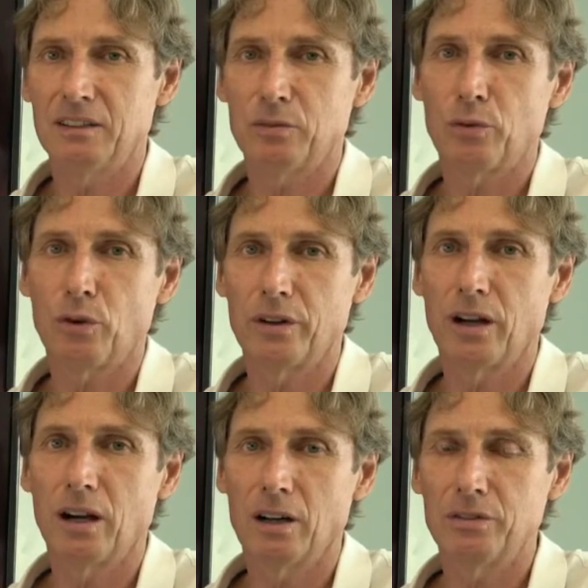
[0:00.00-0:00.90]

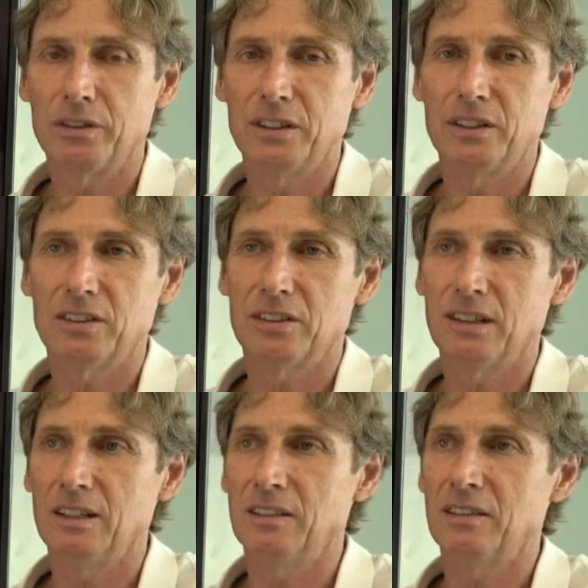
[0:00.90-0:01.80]
4.5 years
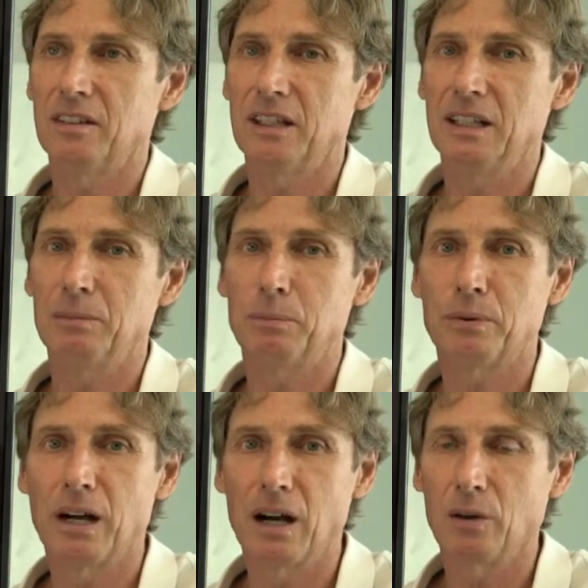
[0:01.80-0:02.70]
is the
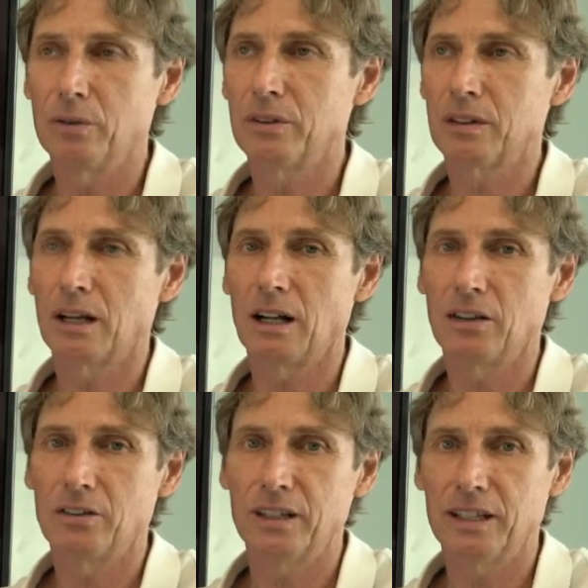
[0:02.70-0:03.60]
brown
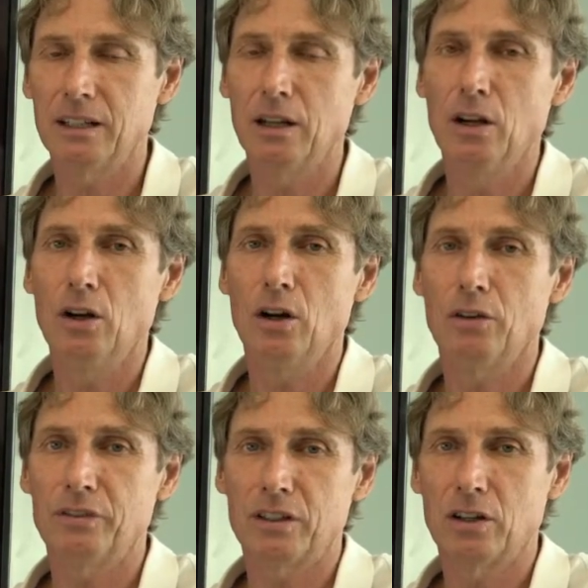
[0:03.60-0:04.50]
coloring
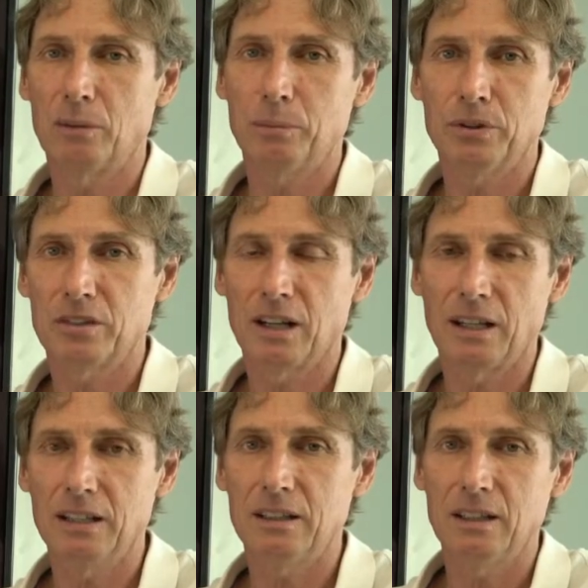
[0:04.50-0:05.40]
of the
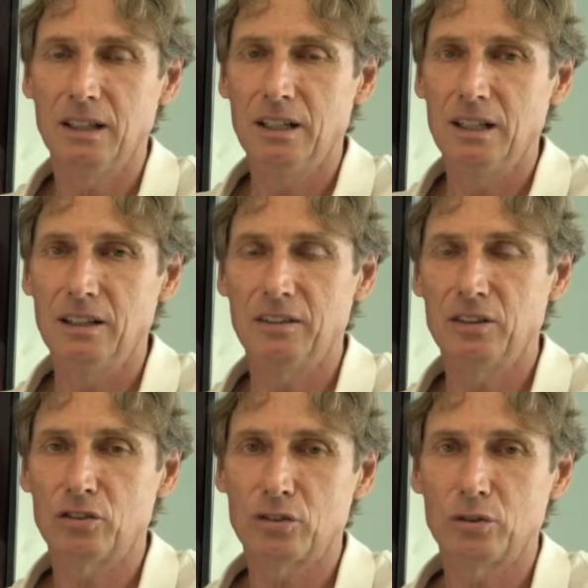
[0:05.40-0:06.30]
composite in the
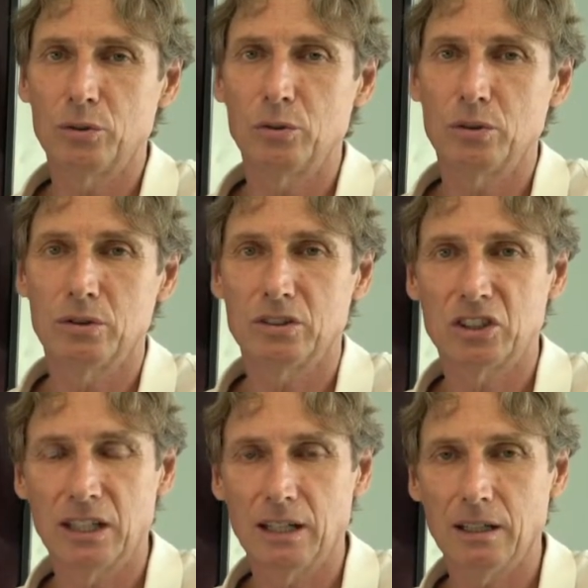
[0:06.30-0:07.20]
screw
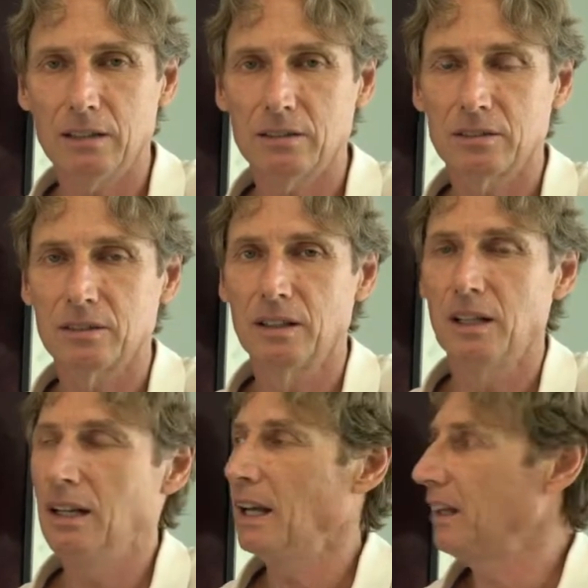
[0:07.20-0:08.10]
channels,
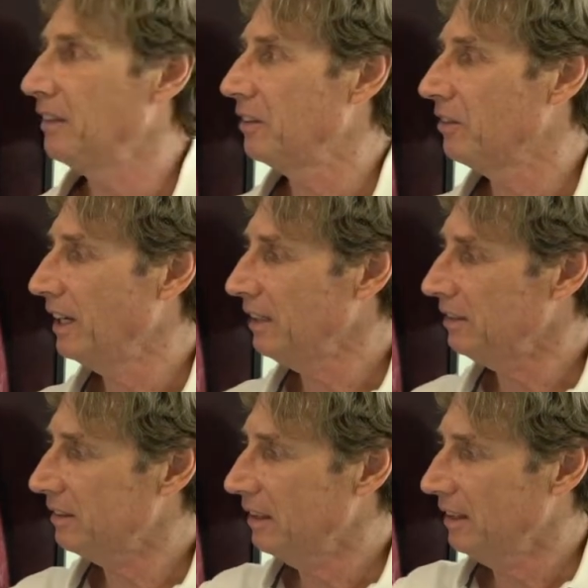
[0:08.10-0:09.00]
and the
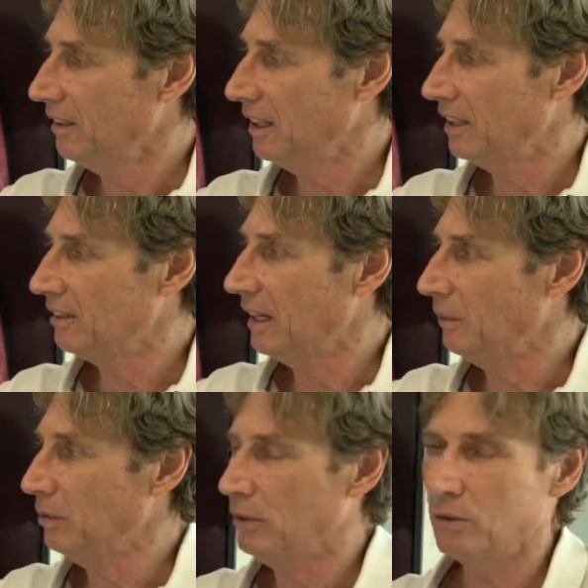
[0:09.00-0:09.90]
rest there's
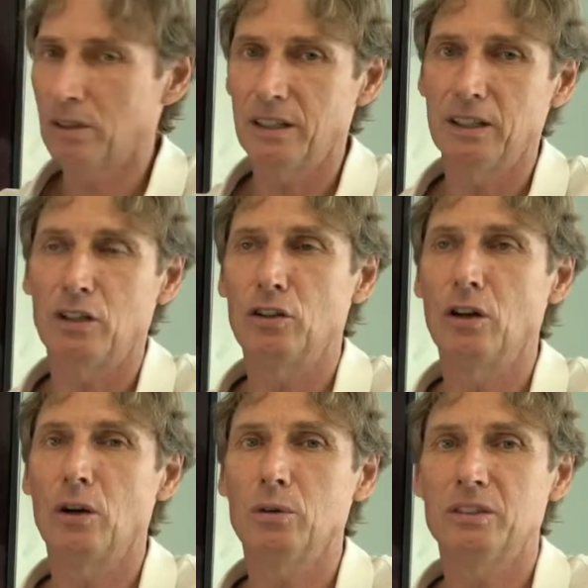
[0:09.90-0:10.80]
absolutely
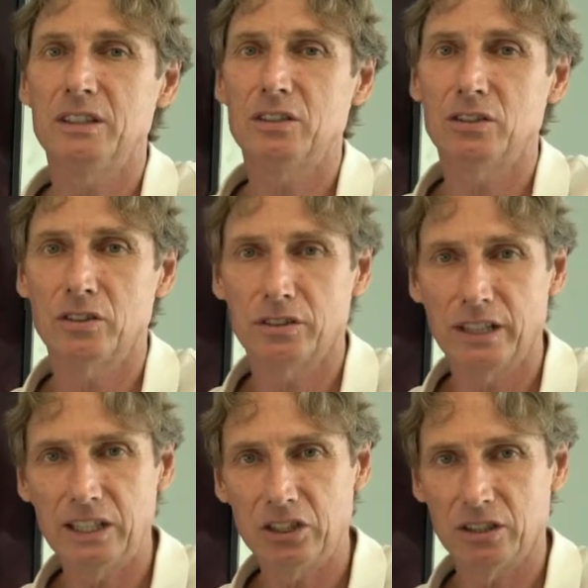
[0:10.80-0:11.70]
no
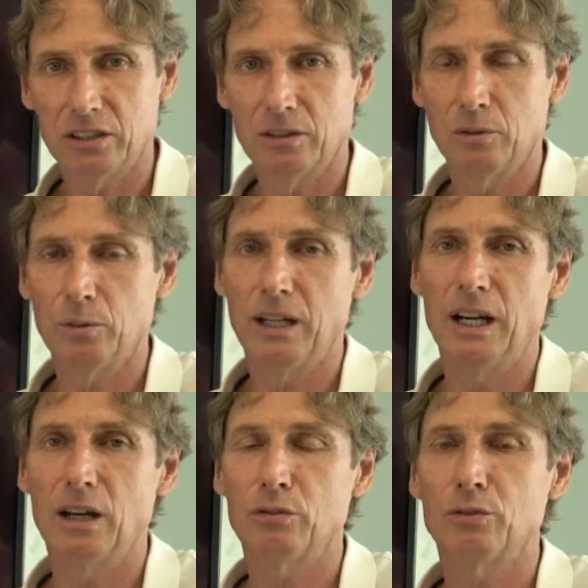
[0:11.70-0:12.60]
deterioration. We
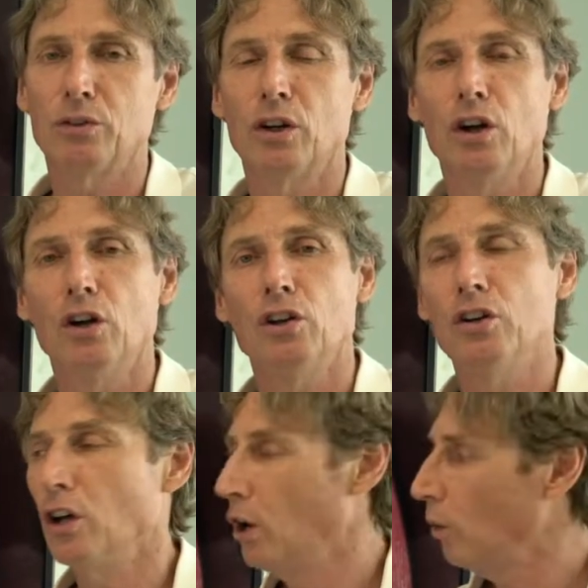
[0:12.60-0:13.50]
have
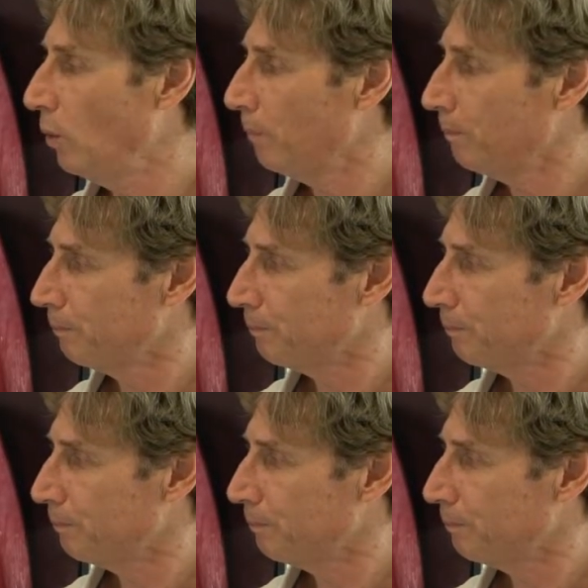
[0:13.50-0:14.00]
no